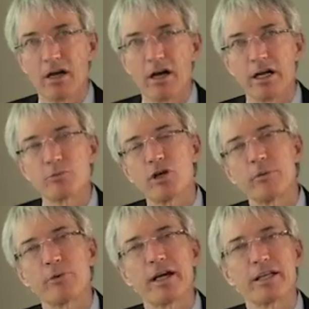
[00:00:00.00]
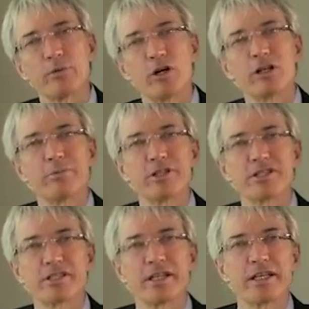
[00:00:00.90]
Hi, I'm Tom Bradley. Welcome to
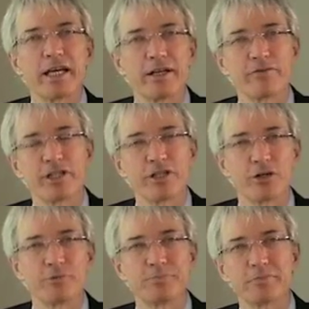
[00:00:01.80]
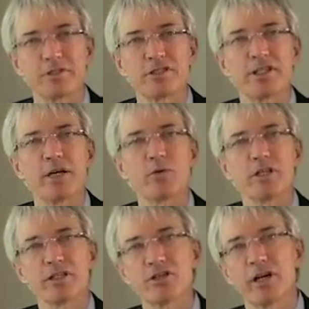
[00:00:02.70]
this Steadyhand video. Today we're
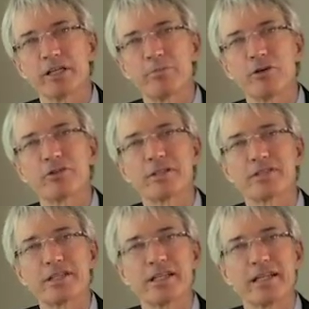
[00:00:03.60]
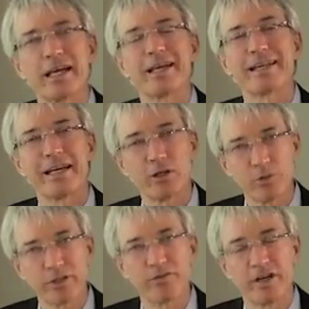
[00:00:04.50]
going to talk about the Steadyhand
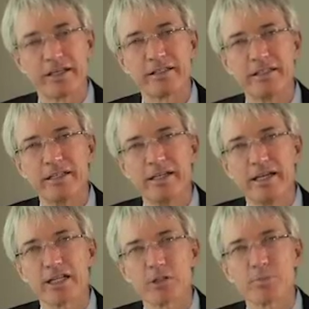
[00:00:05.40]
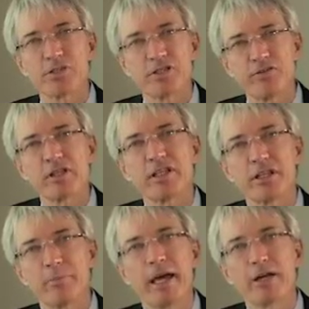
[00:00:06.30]
Equity Fund and specifically
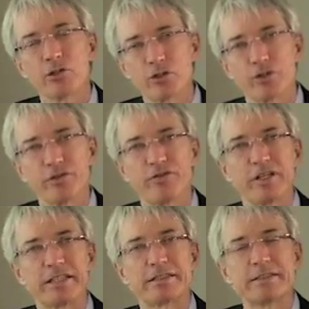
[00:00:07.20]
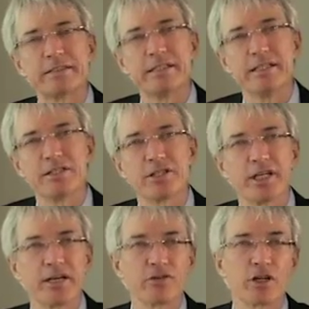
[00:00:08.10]
the manager of the fund.
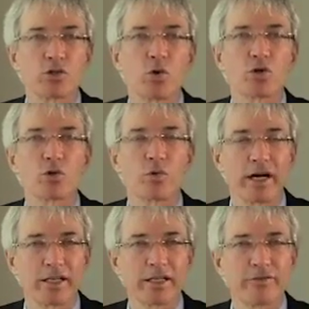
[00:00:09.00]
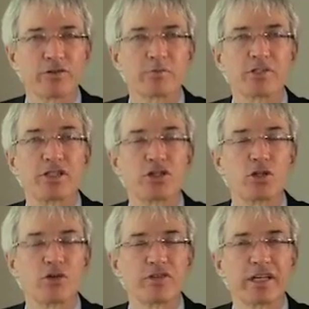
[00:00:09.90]
Today I've got Gord O'Reilly from
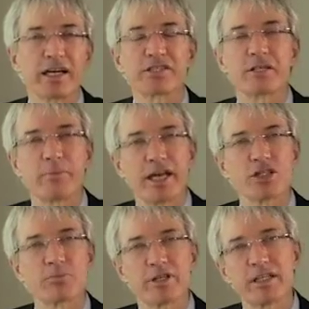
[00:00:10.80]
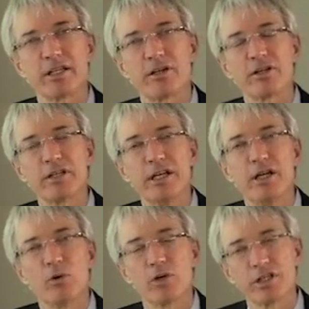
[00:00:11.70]
CGOV Asset Management here, and
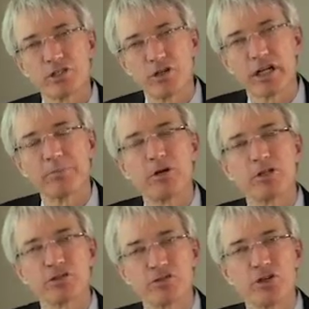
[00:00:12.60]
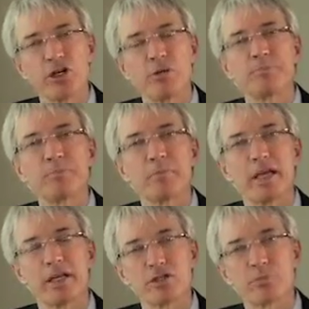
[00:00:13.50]
we're going to talk about his firm
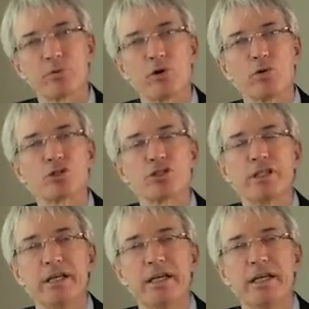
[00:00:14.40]
and his approach